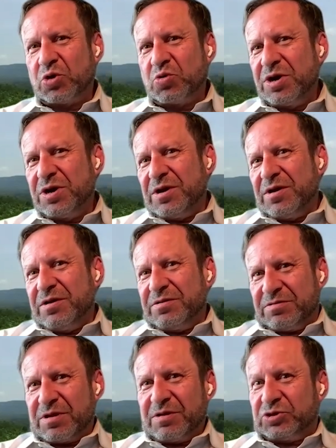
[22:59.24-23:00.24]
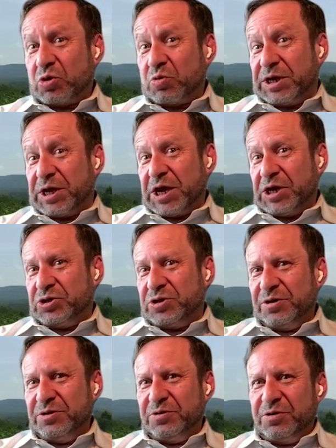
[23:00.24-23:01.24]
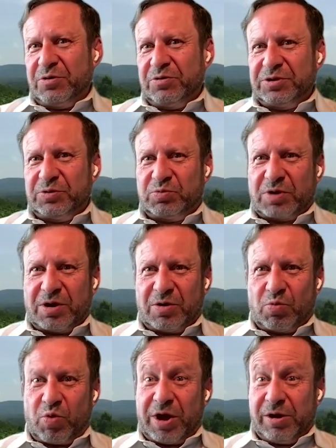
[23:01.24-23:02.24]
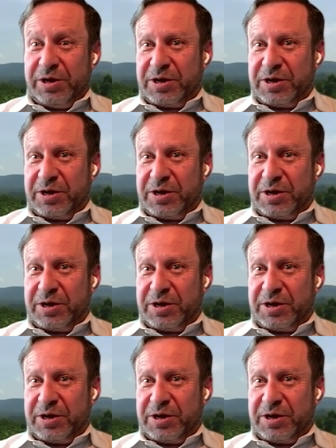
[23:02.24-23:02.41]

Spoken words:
So occasionally, that Wile